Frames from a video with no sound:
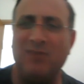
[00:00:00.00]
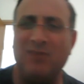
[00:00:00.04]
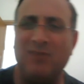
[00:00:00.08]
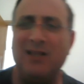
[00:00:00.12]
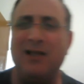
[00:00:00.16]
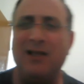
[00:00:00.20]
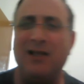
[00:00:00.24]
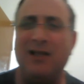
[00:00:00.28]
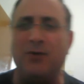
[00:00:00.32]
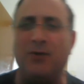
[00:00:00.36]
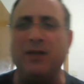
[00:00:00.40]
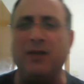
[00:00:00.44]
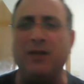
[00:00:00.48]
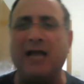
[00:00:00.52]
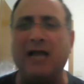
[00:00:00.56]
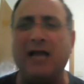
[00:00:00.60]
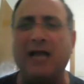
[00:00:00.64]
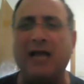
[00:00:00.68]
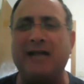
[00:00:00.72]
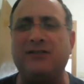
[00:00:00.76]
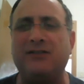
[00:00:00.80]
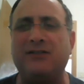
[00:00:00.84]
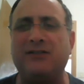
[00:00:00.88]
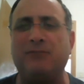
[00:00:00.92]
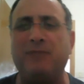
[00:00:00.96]
We like to
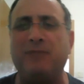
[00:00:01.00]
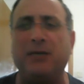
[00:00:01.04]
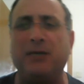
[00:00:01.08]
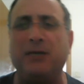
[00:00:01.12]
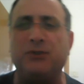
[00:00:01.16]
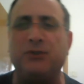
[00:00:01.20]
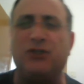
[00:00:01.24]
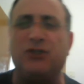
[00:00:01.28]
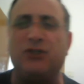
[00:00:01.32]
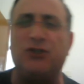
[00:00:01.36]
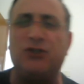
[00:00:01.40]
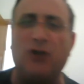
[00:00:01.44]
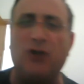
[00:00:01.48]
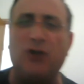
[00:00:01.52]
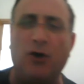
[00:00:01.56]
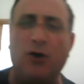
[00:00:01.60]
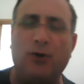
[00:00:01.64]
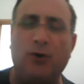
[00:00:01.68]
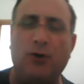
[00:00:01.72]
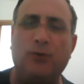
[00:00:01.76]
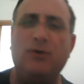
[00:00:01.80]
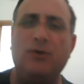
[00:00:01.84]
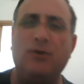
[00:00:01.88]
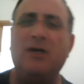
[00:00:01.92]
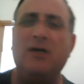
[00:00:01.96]
be able to show
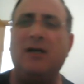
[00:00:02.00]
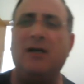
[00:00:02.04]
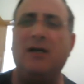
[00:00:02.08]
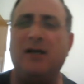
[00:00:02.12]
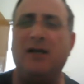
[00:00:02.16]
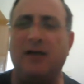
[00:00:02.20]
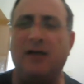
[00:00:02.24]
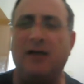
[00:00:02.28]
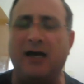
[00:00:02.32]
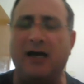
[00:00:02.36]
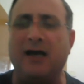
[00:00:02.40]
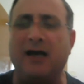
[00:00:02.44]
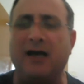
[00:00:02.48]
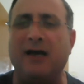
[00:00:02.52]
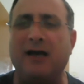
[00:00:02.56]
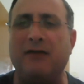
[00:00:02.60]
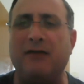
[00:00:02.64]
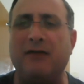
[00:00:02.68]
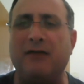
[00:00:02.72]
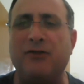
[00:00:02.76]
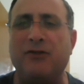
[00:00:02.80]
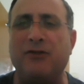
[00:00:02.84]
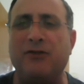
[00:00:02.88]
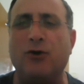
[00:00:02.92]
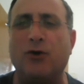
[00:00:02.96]
the
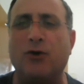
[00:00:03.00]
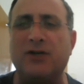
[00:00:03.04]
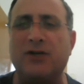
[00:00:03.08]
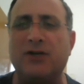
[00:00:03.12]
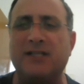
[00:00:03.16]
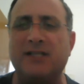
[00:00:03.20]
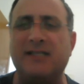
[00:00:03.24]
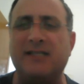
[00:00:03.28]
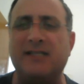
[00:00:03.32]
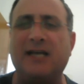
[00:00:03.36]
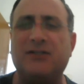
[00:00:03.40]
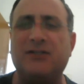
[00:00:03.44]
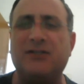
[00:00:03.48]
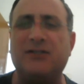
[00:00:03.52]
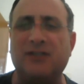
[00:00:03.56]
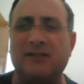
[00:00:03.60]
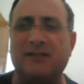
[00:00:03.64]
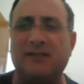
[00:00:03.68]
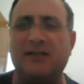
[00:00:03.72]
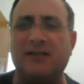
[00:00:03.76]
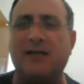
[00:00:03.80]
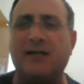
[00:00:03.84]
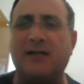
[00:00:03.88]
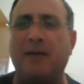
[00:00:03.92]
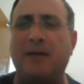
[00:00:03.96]
organizations, the
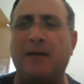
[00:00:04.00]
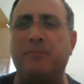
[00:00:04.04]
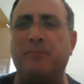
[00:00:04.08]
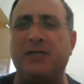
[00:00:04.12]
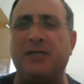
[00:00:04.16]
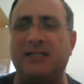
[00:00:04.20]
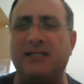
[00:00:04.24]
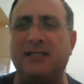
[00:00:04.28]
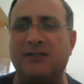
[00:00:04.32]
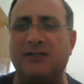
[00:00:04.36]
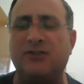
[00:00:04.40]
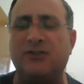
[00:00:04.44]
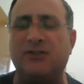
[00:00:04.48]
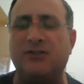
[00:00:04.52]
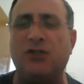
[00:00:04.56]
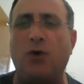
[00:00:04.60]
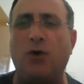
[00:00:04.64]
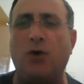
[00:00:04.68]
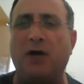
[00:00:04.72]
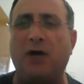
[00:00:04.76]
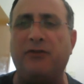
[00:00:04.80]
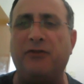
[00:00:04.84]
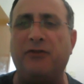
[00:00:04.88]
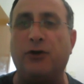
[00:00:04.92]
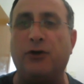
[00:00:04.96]
companies, and so on,
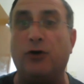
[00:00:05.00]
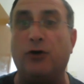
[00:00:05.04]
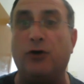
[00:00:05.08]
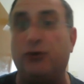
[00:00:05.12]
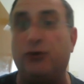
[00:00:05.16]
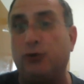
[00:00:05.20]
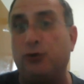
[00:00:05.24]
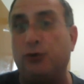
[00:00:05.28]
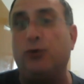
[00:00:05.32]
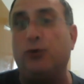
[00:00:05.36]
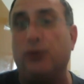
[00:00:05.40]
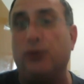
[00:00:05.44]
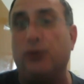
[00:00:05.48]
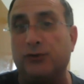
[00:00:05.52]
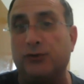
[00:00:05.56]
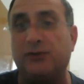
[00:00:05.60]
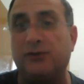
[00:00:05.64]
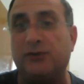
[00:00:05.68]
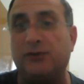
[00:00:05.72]
there are tools